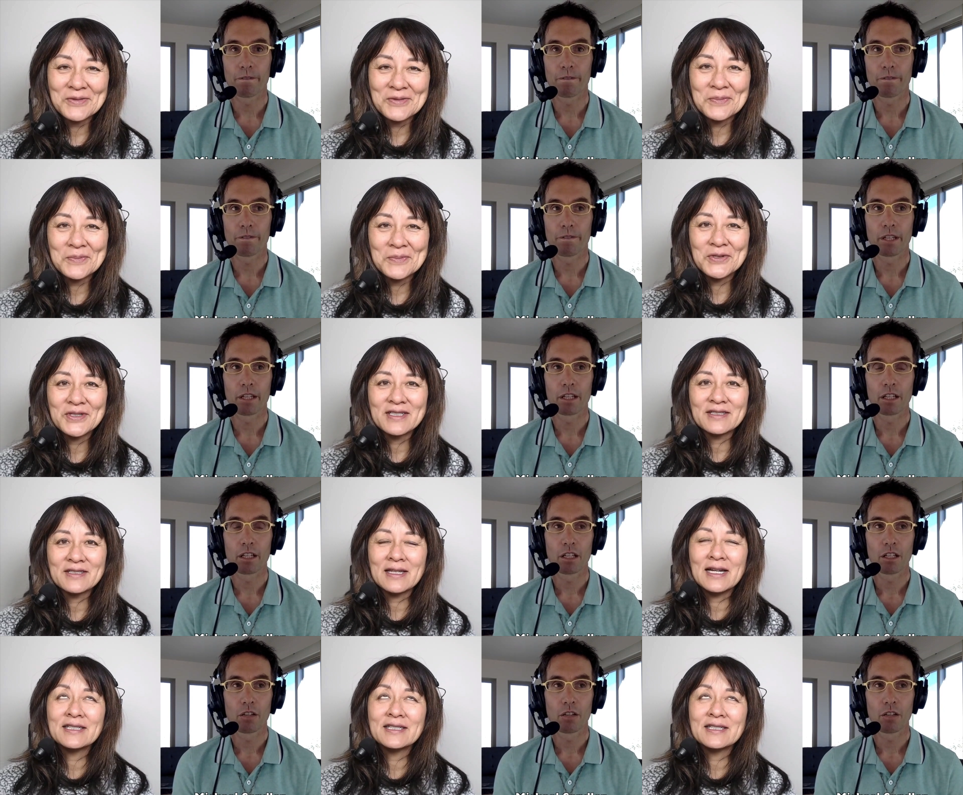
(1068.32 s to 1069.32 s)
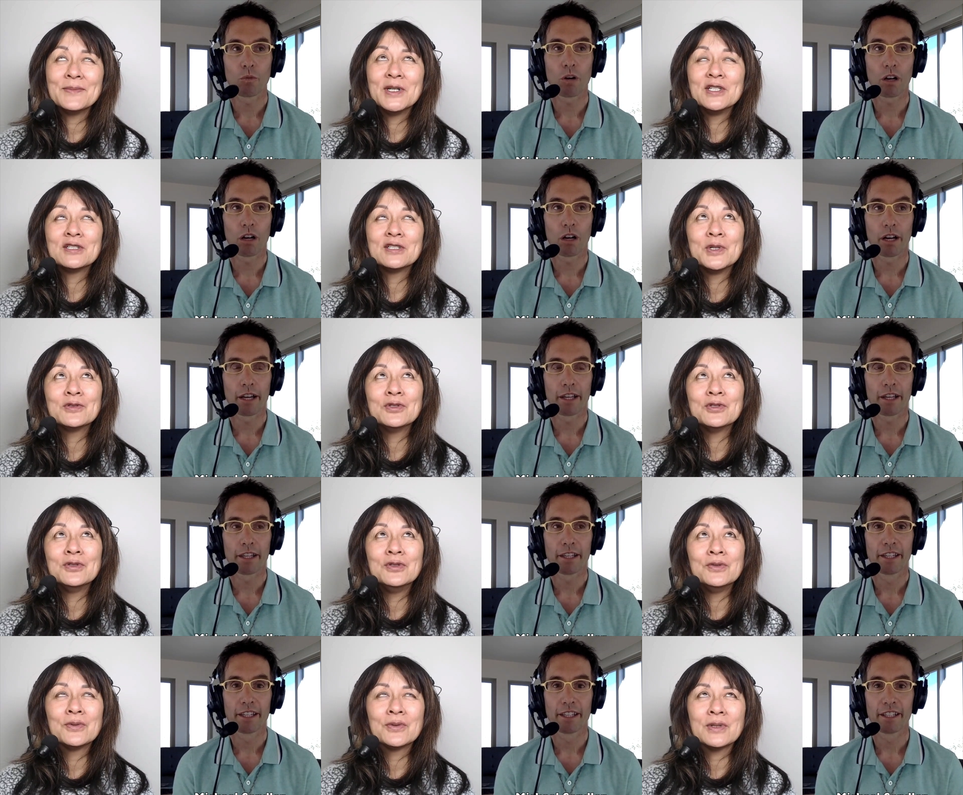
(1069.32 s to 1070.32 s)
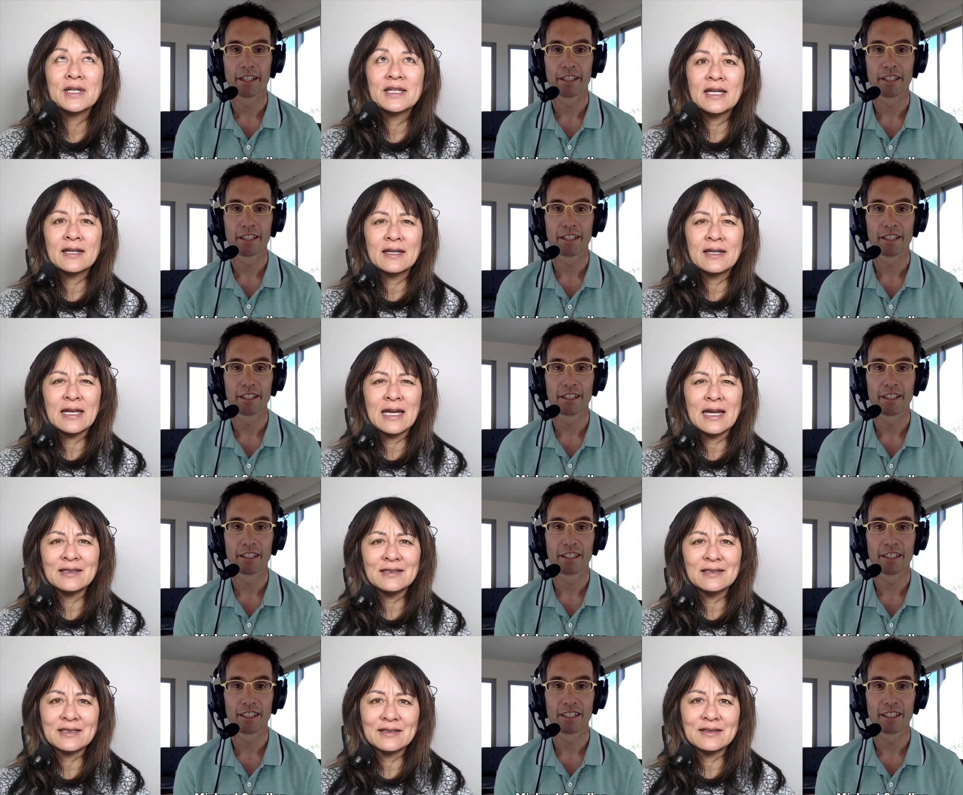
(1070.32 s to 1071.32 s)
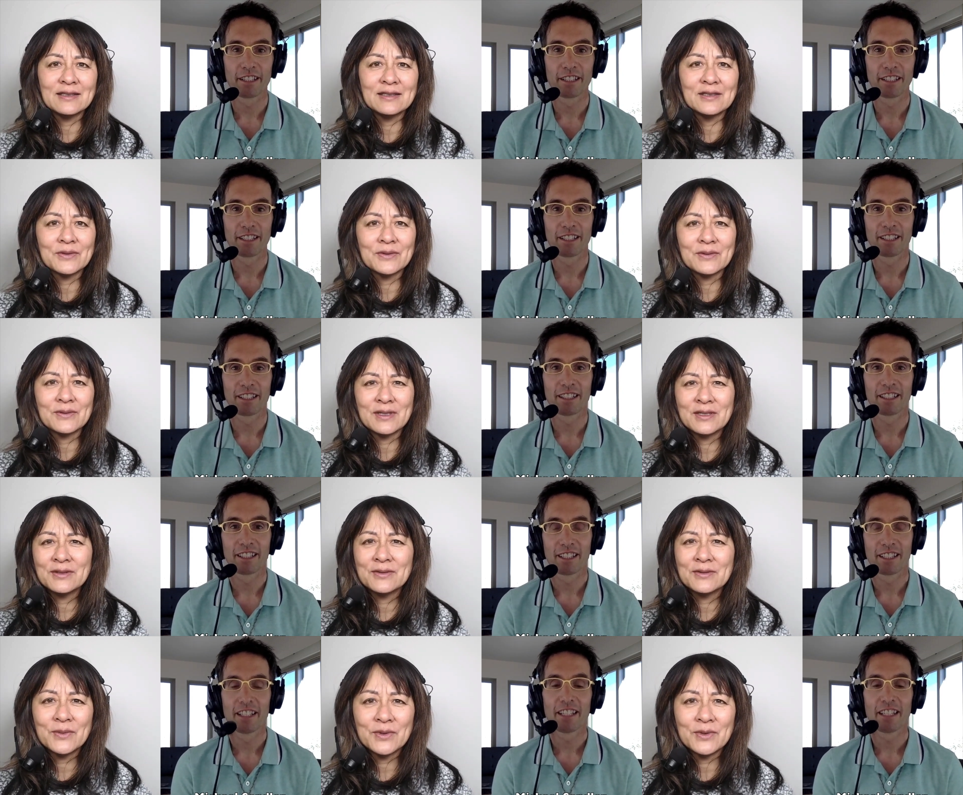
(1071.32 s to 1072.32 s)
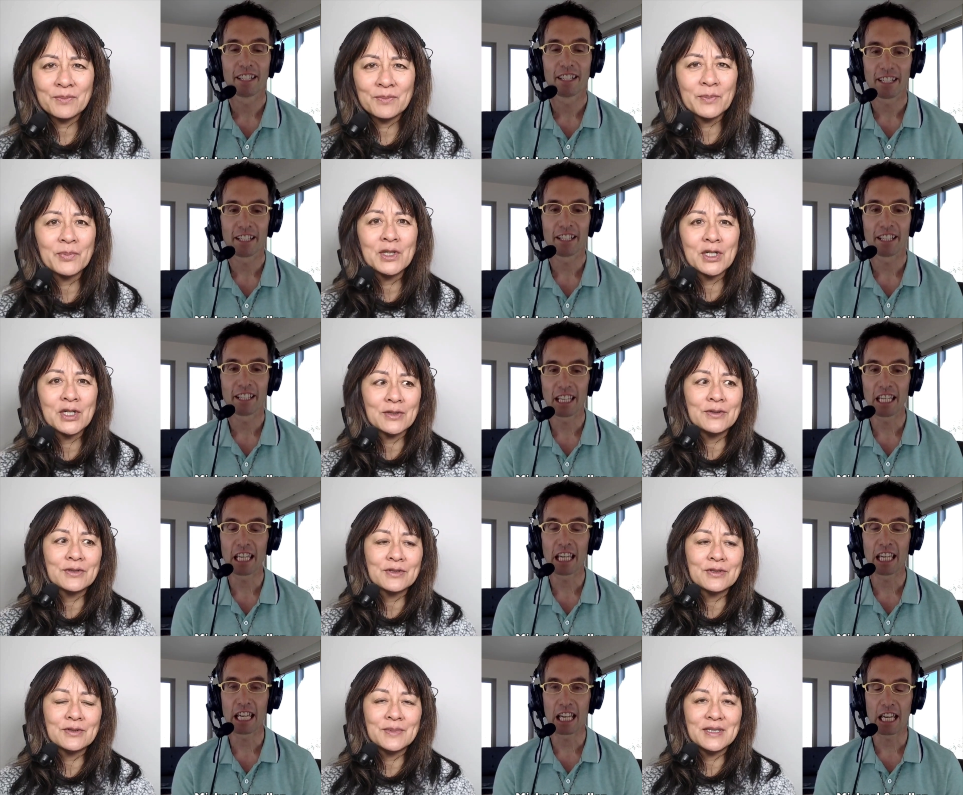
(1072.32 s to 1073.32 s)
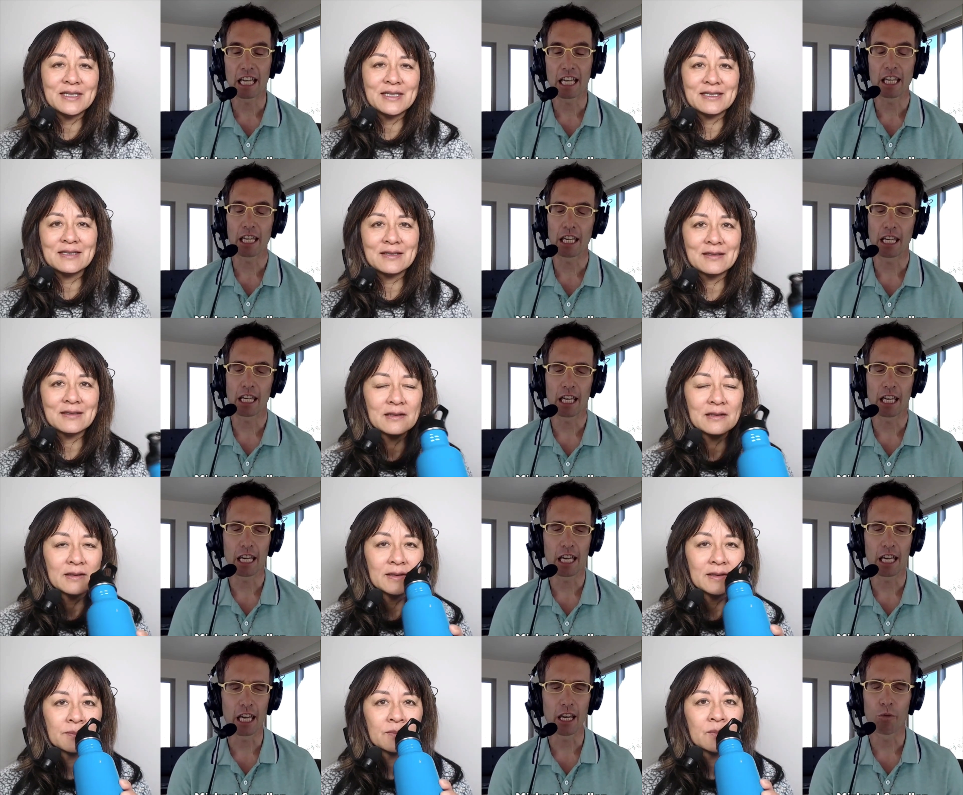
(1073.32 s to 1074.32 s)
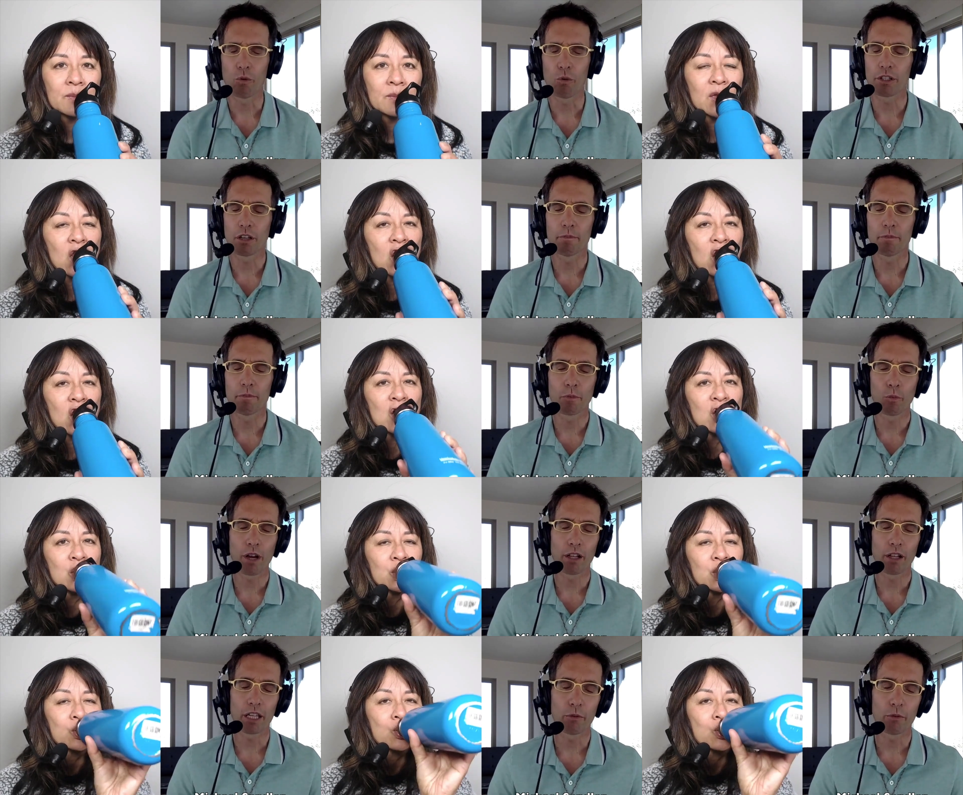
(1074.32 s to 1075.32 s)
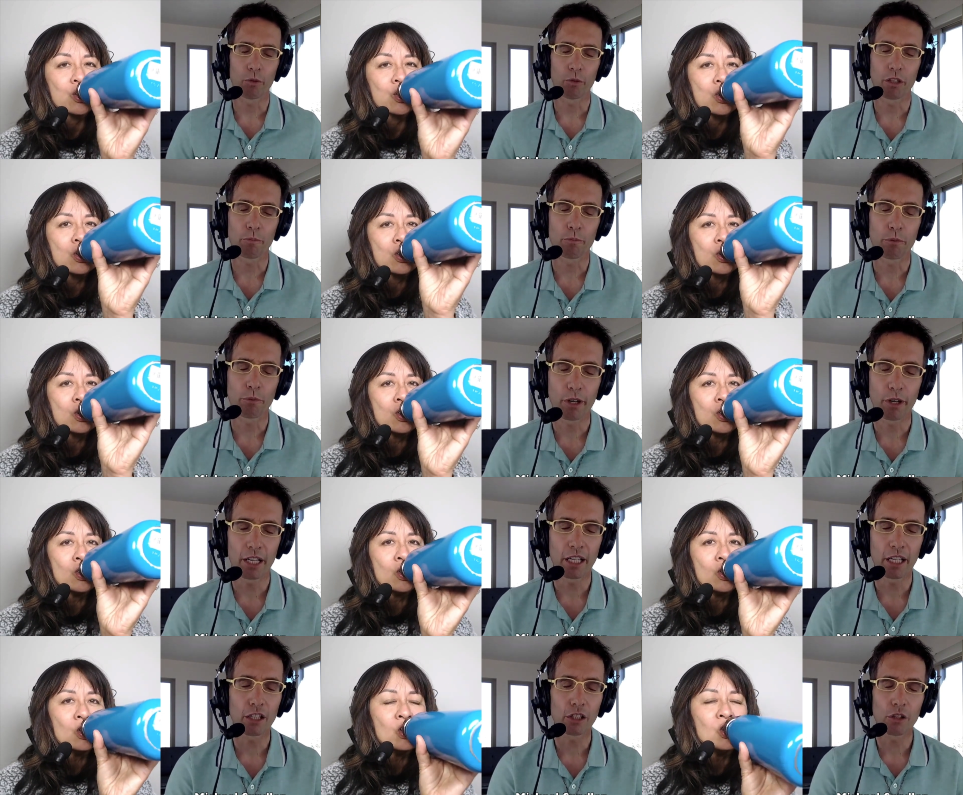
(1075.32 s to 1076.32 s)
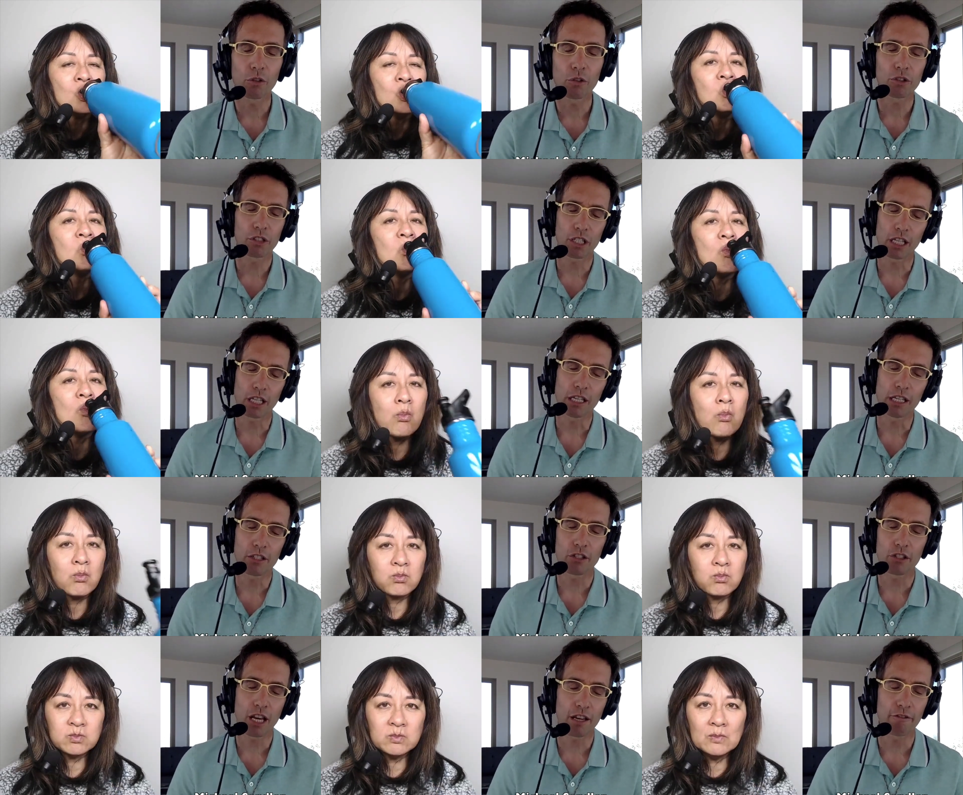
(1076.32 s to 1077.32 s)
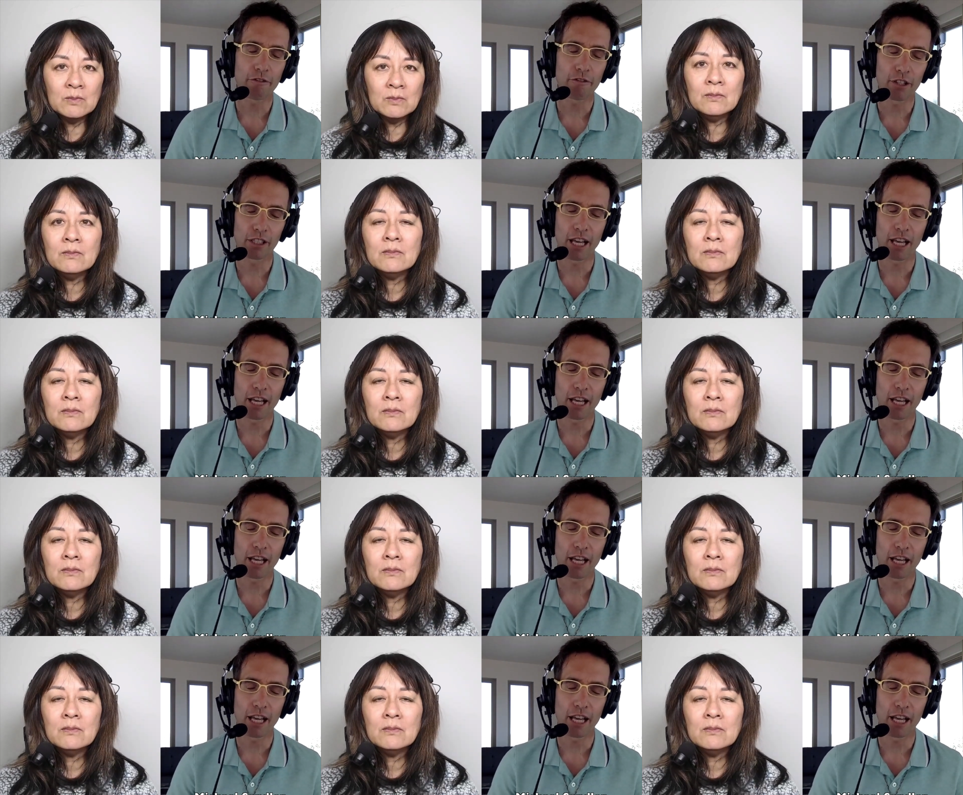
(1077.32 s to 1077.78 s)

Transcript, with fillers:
Speaker 1: your book because the last time i spoke to you you were like at galleys i think or i don't know but pretty close to being done
Speaker 2: it was um it was a pretty close each day for the